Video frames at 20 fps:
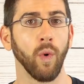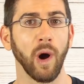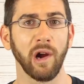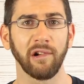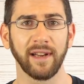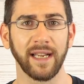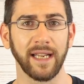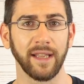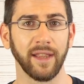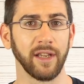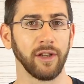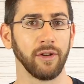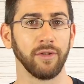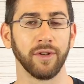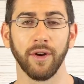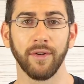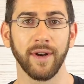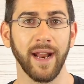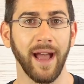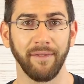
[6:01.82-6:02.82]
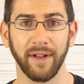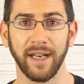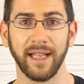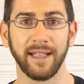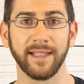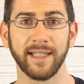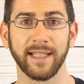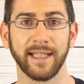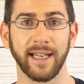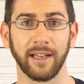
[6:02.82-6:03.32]
worry that you don't have an
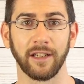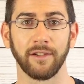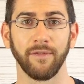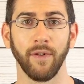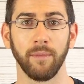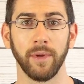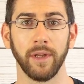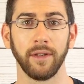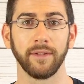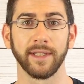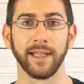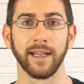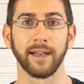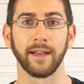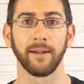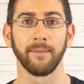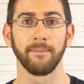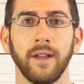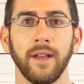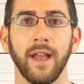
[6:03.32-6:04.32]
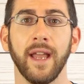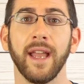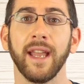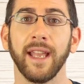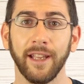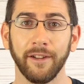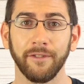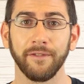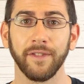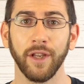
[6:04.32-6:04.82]
instinct for music.
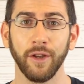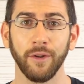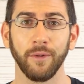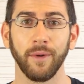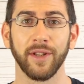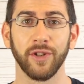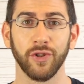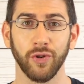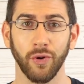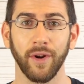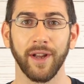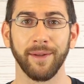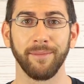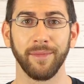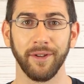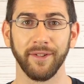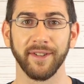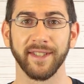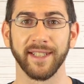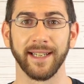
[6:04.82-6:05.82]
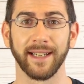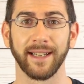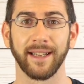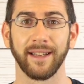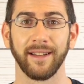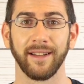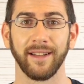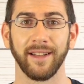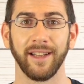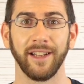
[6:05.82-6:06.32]
If you enjoy music,
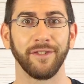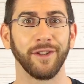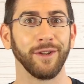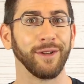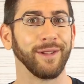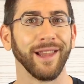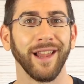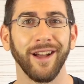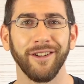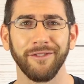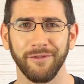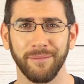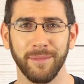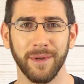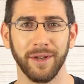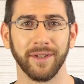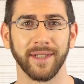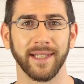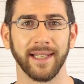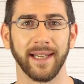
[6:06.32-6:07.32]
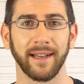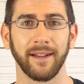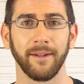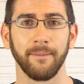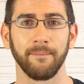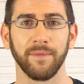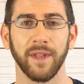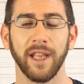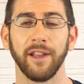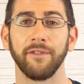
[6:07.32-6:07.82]
if you love music,
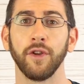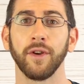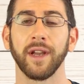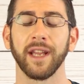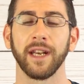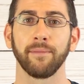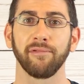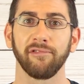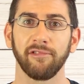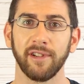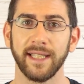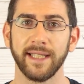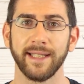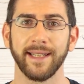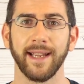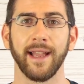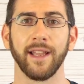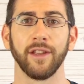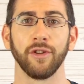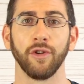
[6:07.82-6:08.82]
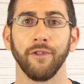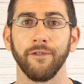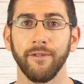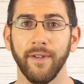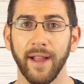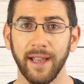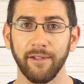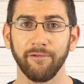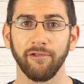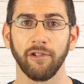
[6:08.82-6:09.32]
if you can appreciate your
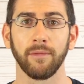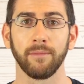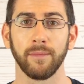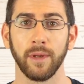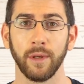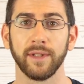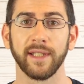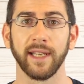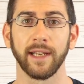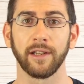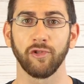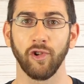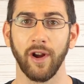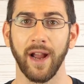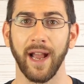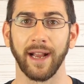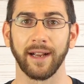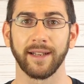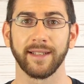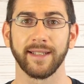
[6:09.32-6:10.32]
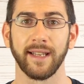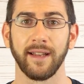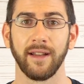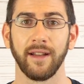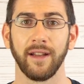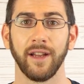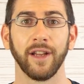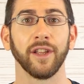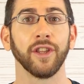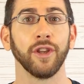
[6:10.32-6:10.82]
favorite music tracks,
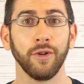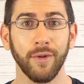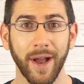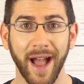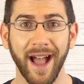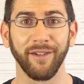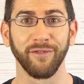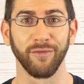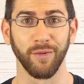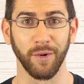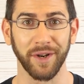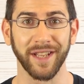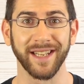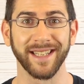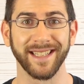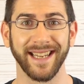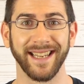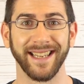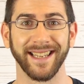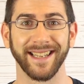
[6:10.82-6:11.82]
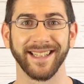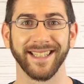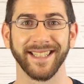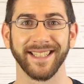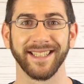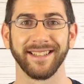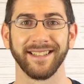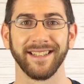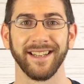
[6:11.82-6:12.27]
you have what it takes.